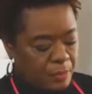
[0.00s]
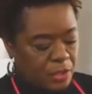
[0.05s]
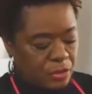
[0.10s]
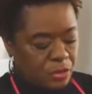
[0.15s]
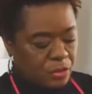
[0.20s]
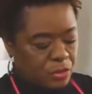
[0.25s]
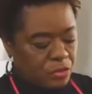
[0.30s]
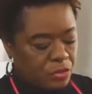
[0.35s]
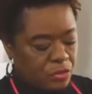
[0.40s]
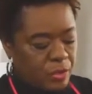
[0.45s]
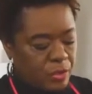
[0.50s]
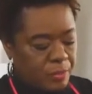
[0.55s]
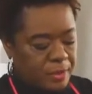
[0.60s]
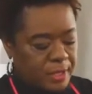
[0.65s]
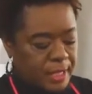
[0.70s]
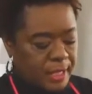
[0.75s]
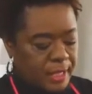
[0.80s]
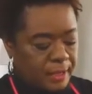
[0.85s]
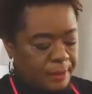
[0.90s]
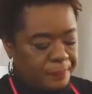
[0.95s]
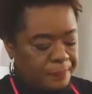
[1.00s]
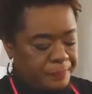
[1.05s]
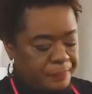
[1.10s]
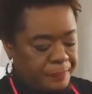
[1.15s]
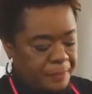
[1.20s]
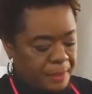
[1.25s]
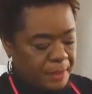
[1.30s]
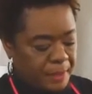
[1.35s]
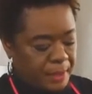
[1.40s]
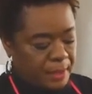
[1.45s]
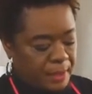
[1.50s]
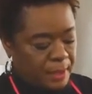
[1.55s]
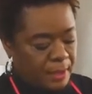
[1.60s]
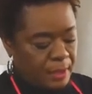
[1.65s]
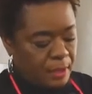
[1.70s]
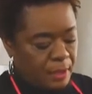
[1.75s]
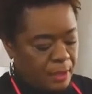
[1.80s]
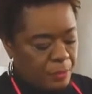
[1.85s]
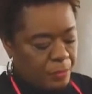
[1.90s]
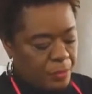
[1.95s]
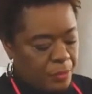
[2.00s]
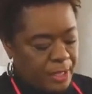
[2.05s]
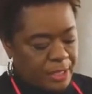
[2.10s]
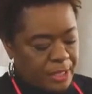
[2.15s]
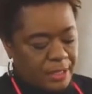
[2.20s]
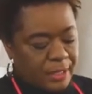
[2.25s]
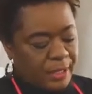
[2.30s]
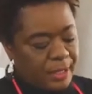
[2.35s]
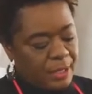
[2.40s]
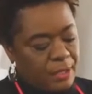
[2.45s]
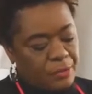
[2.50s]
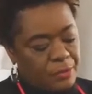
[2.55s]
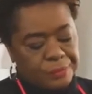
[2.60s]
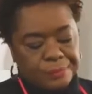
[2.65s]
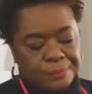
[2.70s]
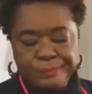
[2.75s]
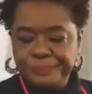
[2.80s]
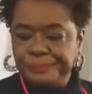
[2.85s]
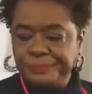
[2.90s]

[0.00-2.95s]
mustard shrimp salad. Put as little